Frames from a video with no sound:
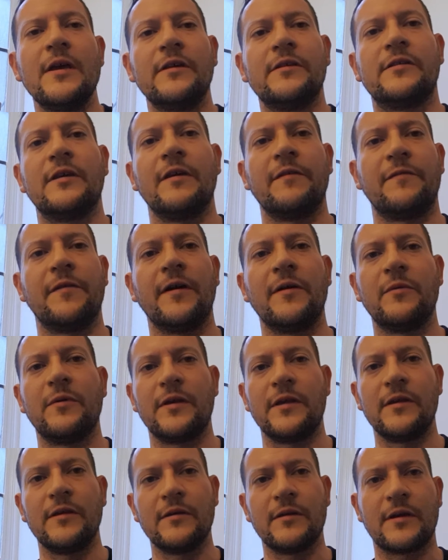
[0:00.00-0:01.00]
So if I were
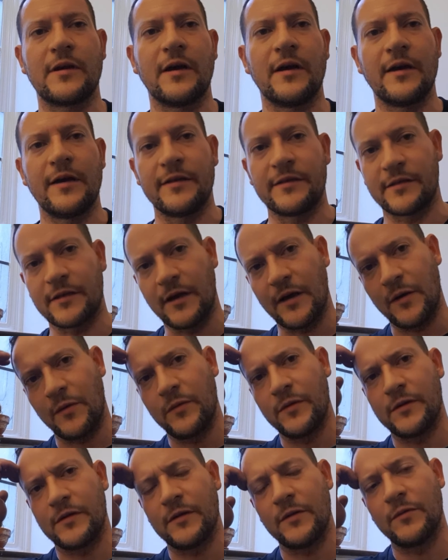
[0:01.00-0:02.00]
you guys, I
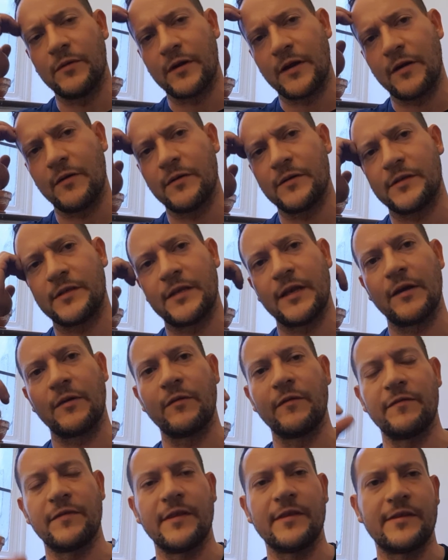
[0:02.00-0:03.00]
would do what I was saying
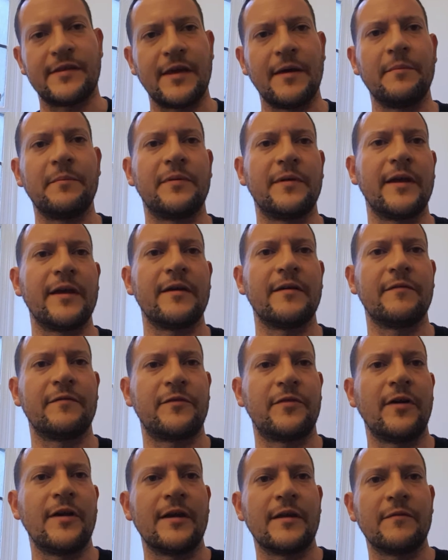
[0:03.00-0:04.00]
with the template of
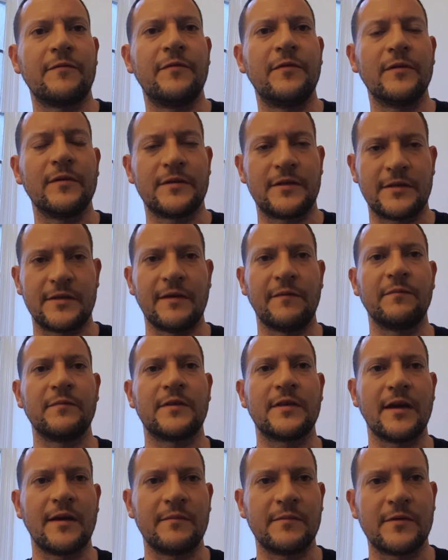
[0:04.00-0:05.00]
training 4 to 7
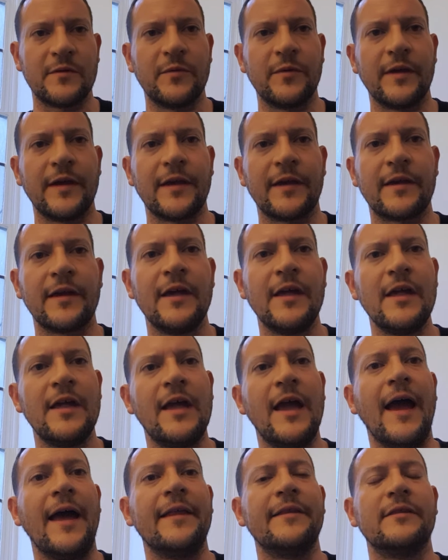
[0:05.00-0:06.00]
times a week
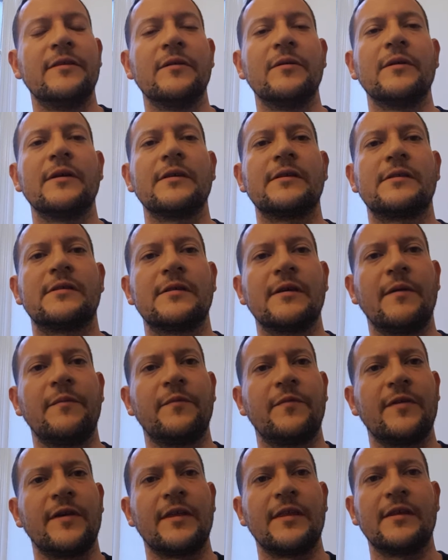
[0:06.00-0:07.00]
and doing
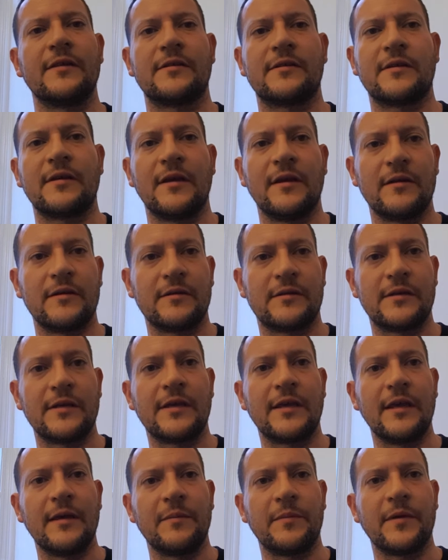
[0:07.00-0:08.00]
something that's going to
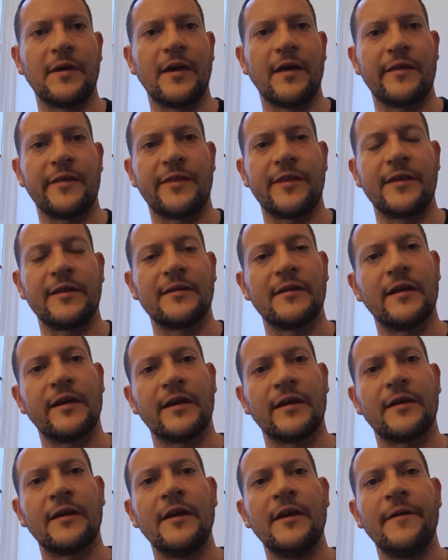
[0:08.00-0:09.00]
keep you healthy,
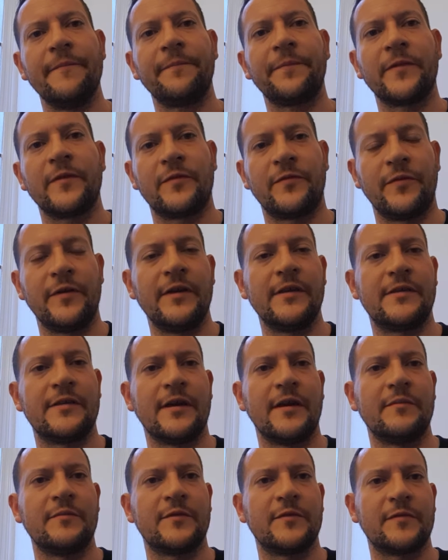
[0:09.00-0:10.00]
like 3
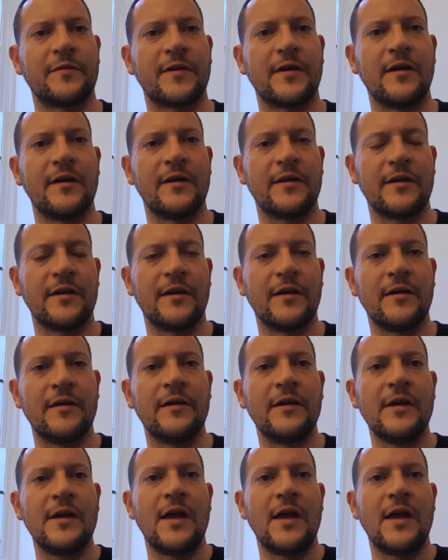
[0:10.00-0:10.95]
times of cardio,